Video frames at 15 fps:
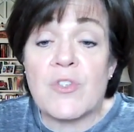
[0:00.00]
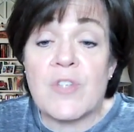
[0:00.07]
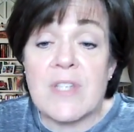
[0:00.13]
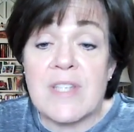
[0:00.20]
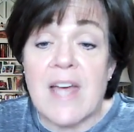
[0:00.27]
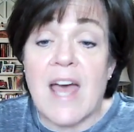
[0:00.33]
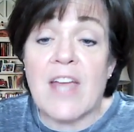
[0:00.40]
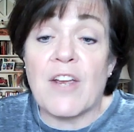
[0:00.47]
to
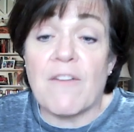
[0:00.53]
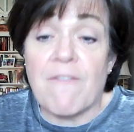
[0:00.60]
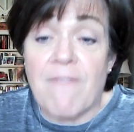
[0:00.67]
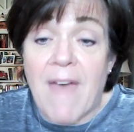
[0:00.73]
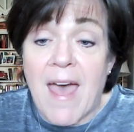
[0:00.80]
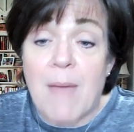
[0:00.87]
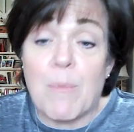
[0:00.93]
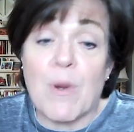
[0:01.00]
dye your
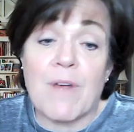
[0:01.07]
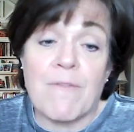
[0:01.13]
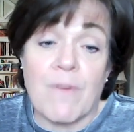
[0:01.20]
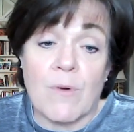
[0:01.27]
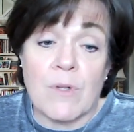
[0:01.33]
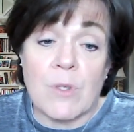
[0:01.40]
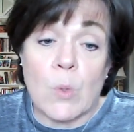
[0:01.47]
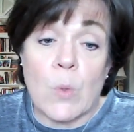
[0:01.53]
fabric
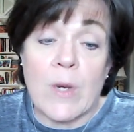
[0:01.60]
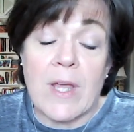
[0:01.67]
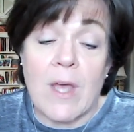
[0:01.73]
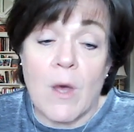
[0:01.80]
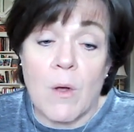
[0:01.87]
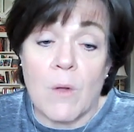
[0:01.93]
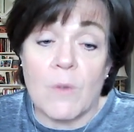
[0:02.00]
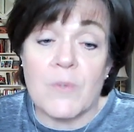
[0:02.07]
for Lori
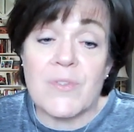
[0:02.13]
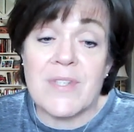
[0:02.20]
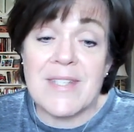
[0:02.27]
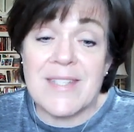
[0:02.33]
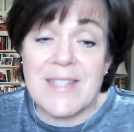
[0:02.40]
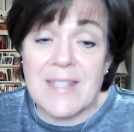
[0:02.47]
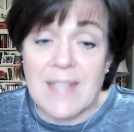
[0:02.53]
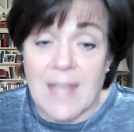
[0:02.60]
Holt's
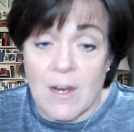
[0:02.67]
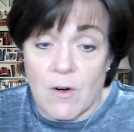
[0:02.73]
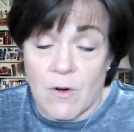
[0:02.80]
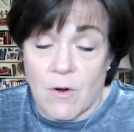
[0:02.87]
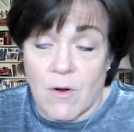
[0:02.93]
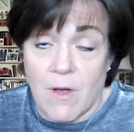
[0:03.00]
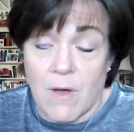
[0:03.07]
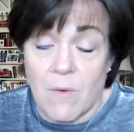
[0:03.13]

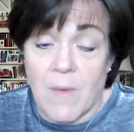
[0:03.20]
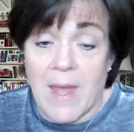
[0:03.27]
Scarecrow,